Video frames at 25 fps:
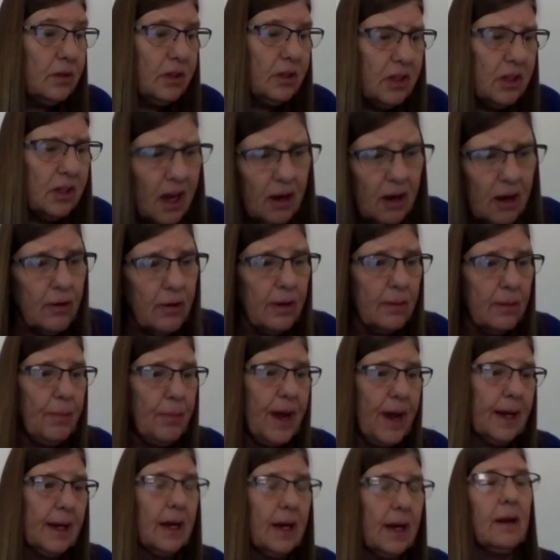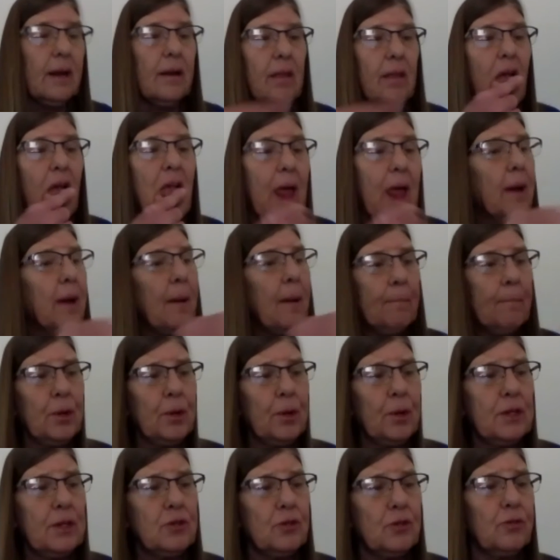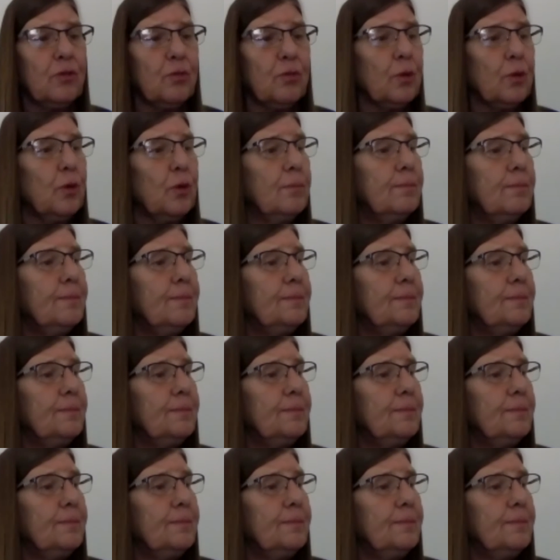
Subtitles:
tearing back out of the preacher's room,